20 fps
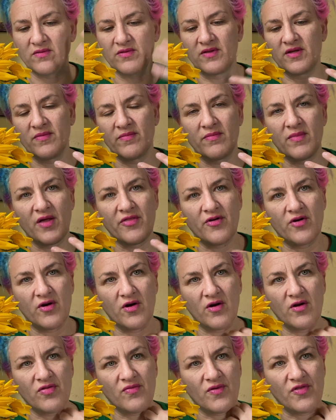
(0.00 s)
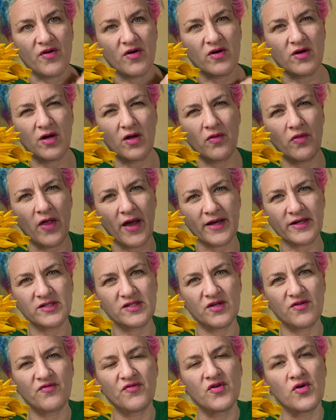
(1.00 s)
the Mother Earth with our
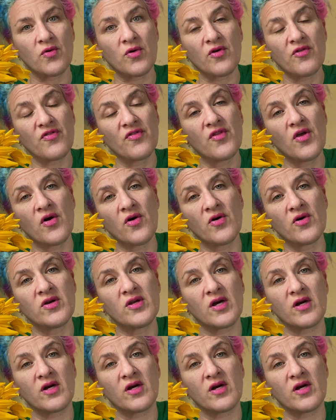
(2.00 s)
collective North Node,